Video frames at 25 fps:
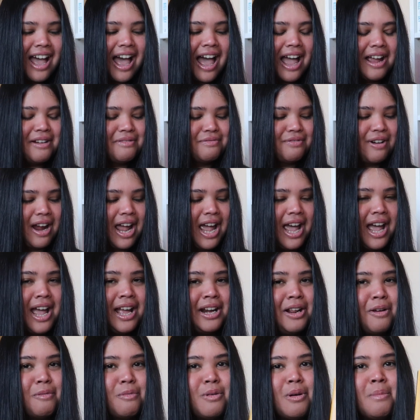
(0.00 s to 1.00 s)
I
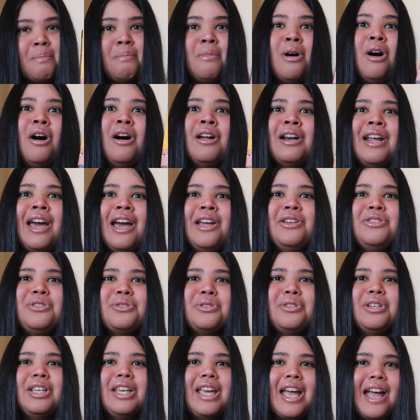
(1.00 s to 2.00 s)
read Ramon and
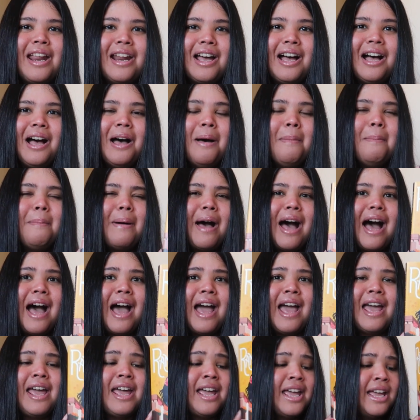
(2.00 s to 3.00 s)
Julieta
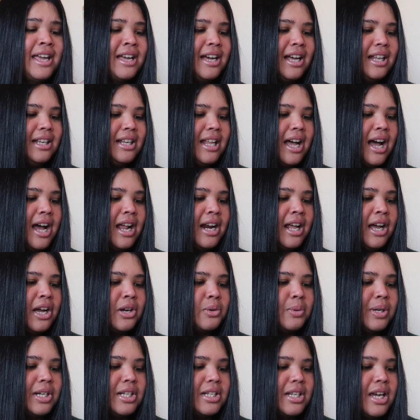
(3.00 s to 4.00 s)
by
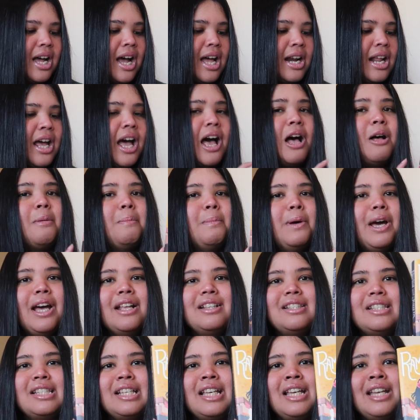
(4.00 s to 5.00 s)
Alana Quintana
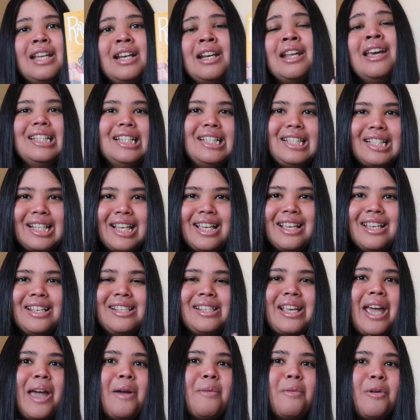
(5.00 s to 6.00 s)
Albertson. This is
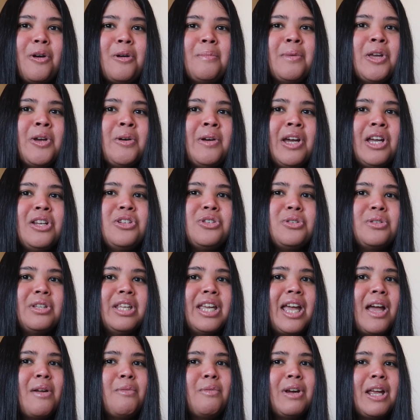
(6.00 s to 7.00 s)
a Romeo and
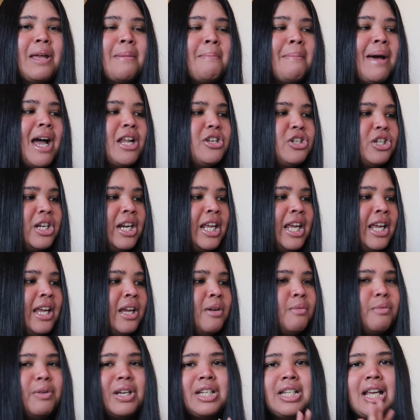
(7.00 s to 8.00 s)
Juliet
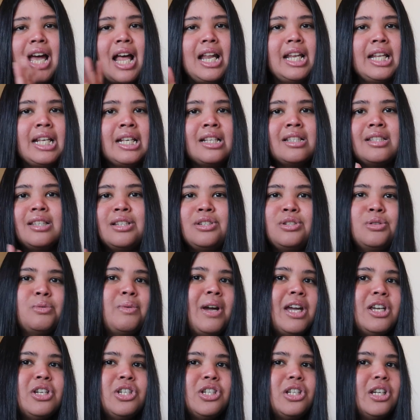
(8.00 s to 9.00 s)
reimagining, retelling
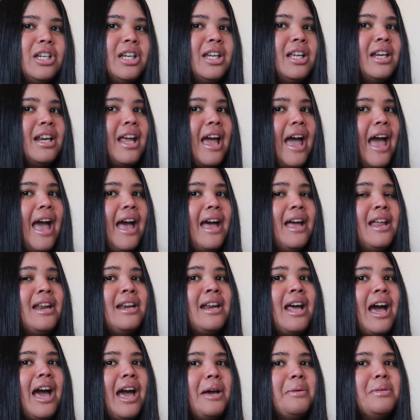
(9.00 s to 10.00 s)
situation,
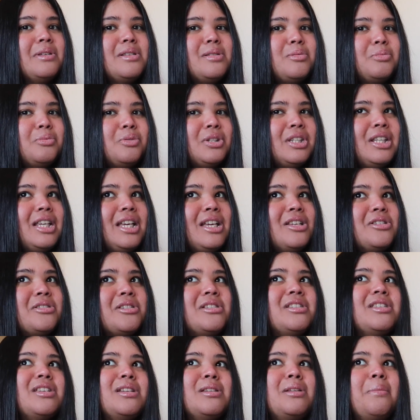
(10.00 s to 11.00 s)
and I was really
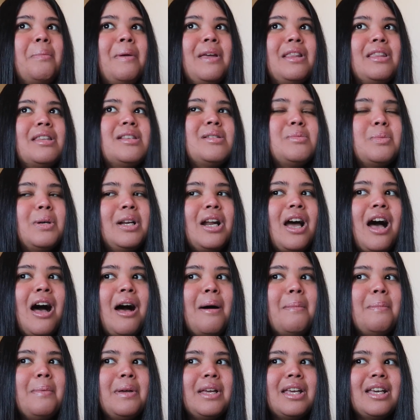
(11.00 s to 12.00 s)
interested to pick this one
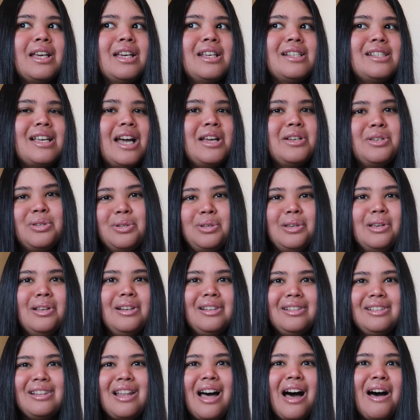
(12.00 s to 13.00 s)
up because I
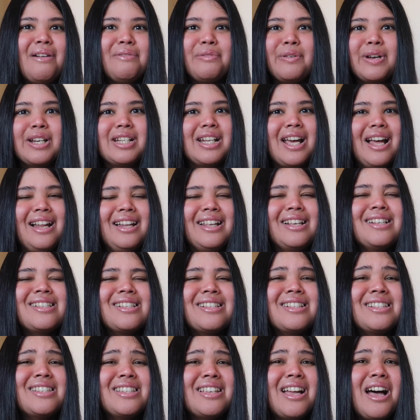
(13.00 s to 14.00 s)
do love retellings
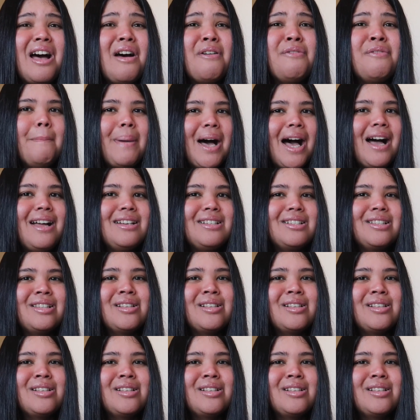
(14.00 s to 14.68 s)
and stuff, but